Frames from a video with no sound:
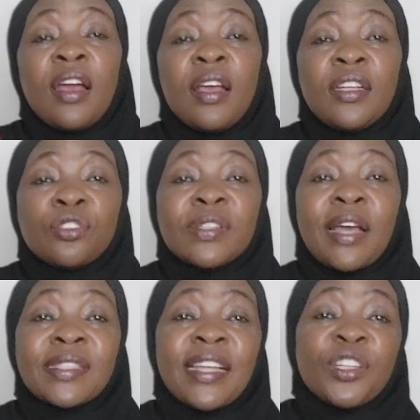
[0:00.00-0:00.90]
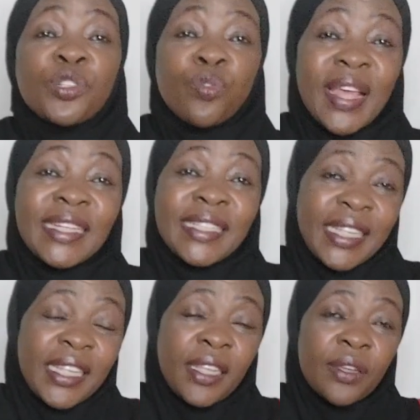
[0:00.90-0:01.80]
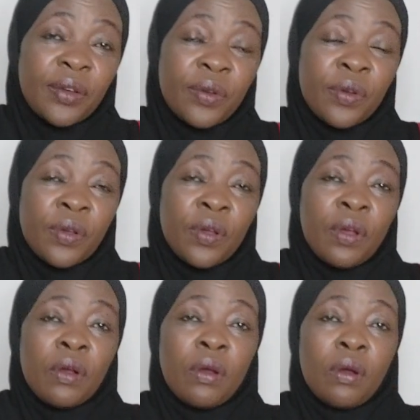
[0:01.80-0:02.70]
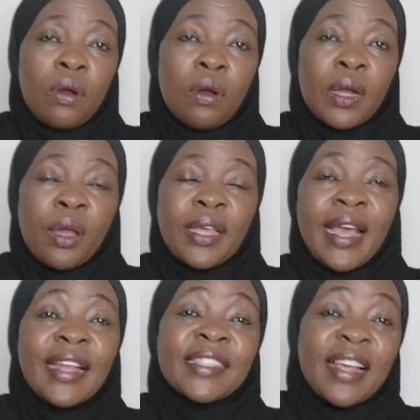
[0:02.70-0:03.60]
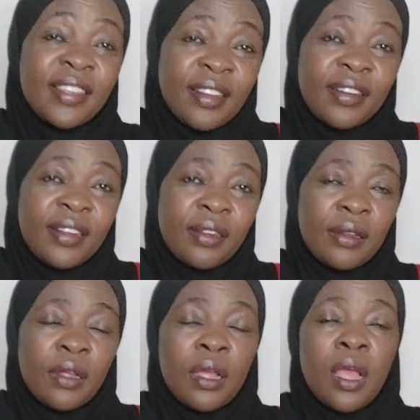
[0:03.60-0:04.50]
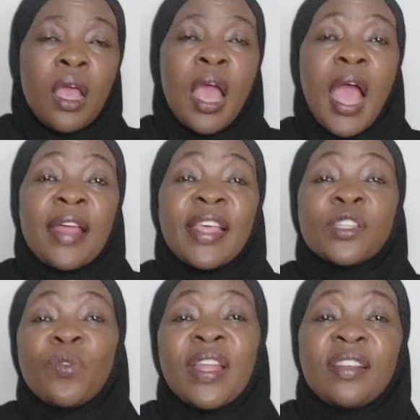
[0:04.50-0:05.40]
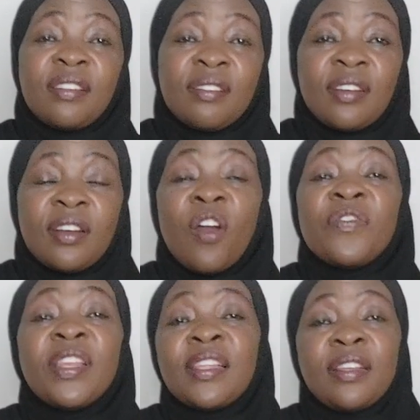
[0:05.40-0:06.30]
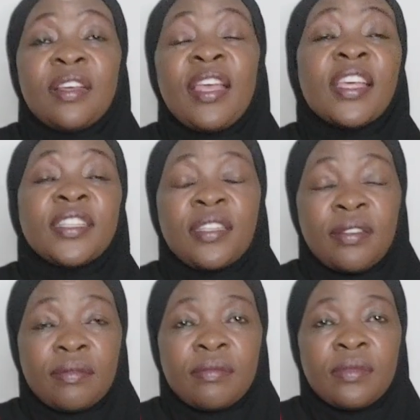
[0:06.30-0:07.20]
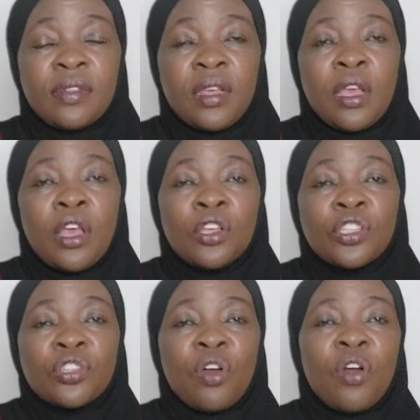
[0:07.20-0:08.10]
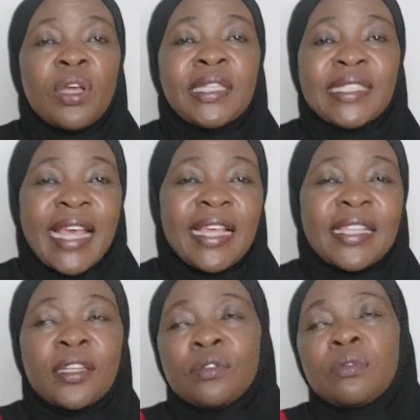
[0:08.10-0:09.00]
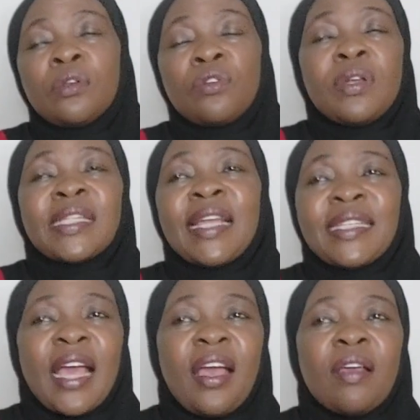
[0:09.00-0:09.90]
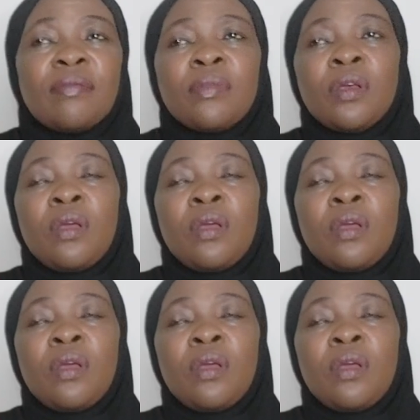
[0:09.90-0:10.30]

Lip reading: in 2020, he had surgery, and that's when COVID hit. So he said that during that time,